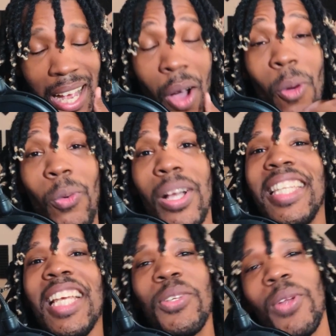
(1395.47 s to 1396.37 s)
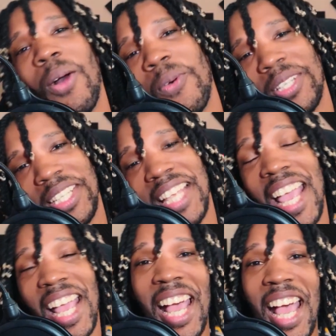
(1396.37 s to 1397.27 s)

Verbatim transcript: Oh, this is what I want to say.